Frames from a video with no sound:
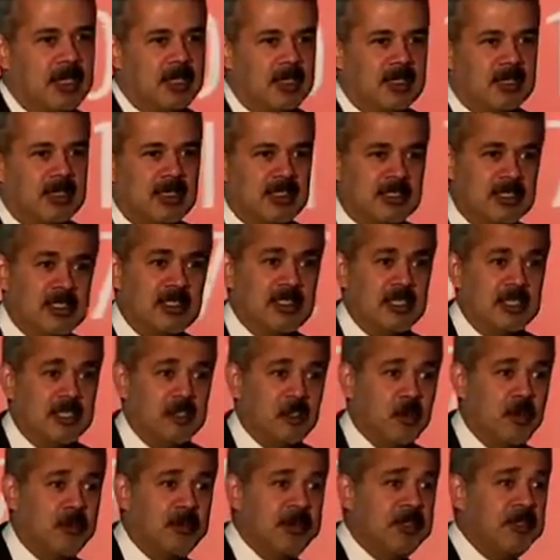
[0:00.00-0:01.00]
It's in the
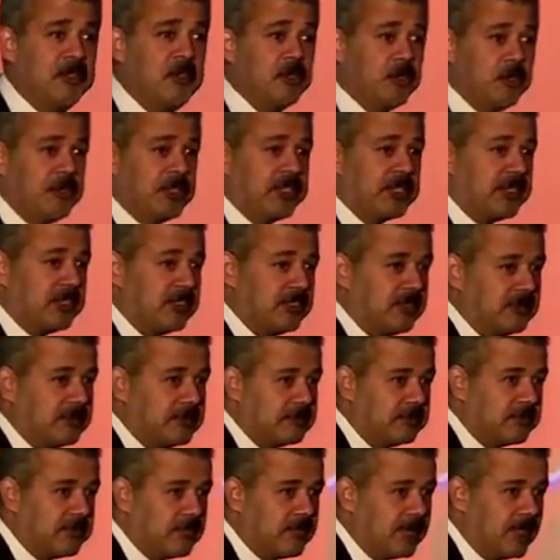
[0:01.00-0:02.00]
European Union,
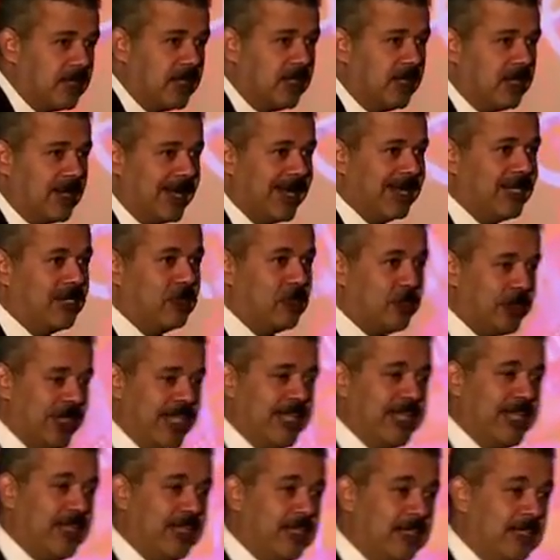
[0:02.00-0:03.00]
and
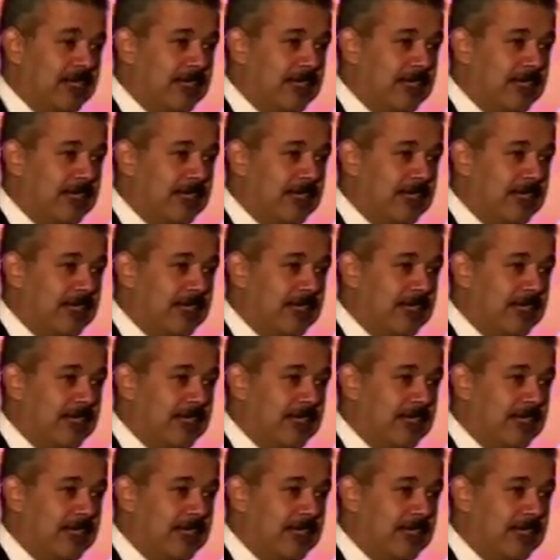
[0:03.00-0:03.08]
today